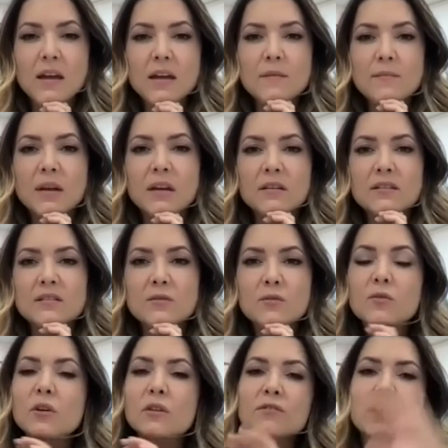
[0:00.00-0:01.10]
because
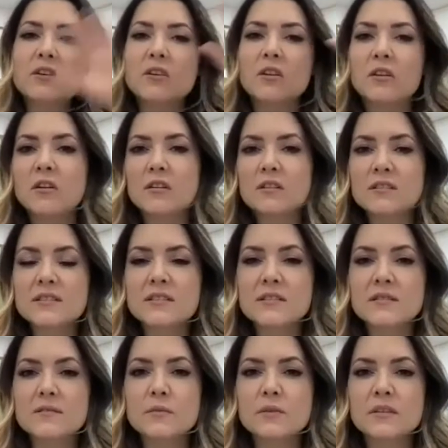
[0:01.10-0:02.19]
all of your
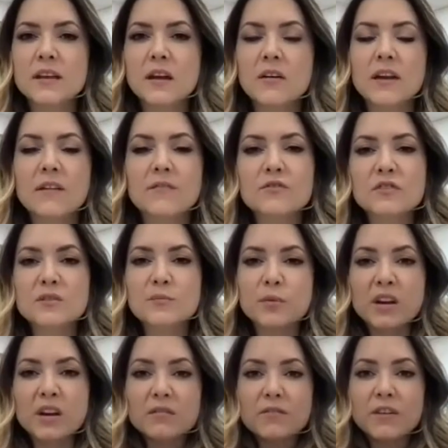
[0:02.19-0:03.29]
costs will now have to
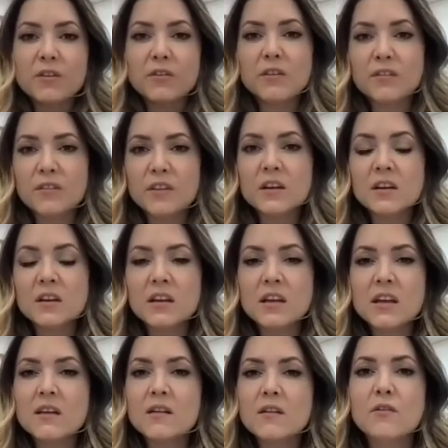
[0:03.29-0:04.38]
spread very
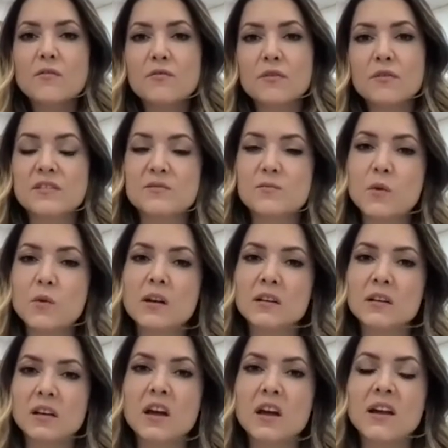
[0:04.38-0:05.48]
thinly for this 1
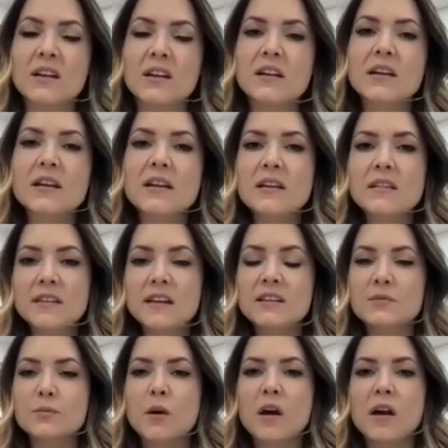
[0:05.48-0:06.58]
client.
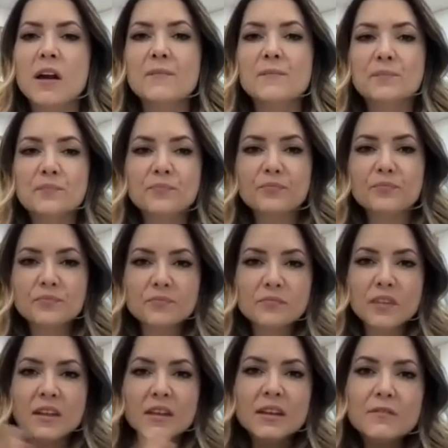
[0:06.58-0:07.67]
That's why
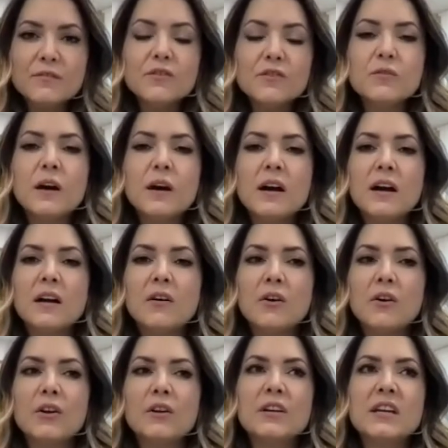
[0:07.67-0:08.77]
if you are
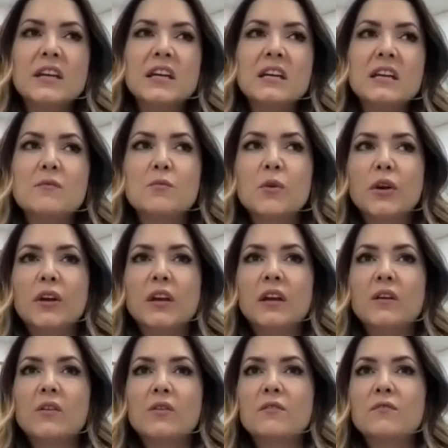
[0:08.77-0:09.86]
only
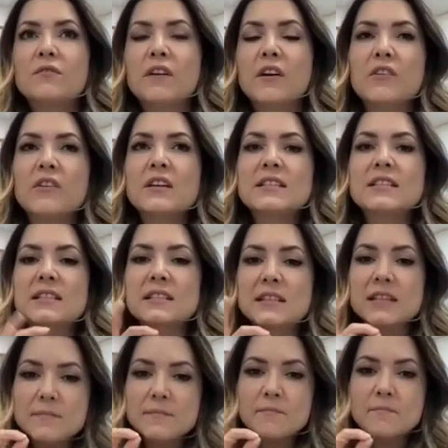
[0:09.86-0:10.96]
working on a very
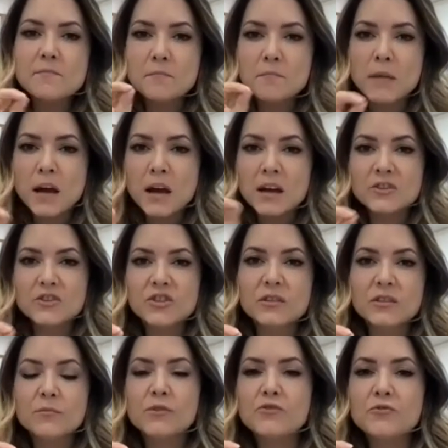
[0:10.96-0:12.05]
slim
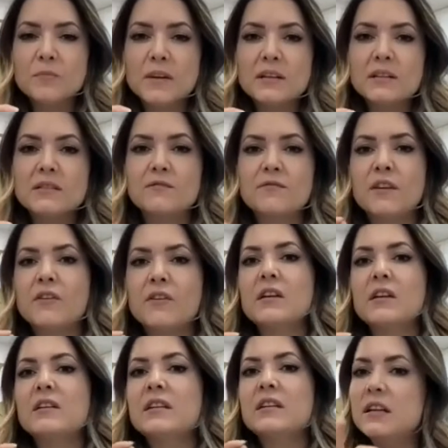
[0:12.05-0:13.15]
margin, which means a
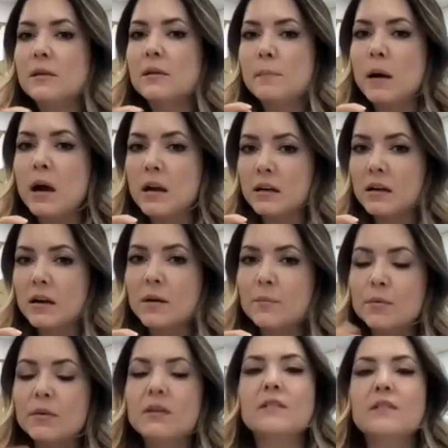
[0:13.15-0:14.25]
very little
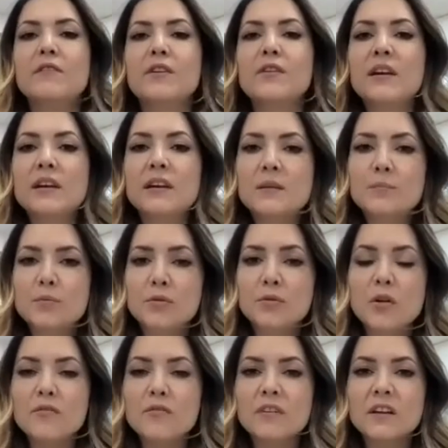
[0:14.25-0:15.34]
markup, very little
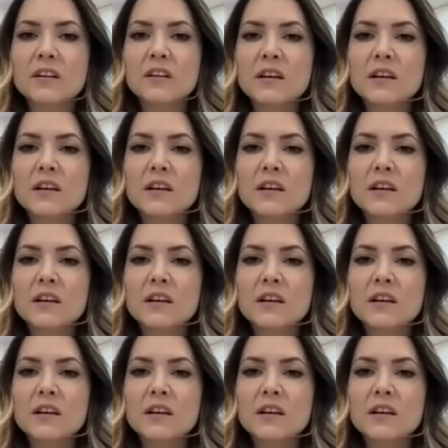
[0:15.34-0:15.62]
profit,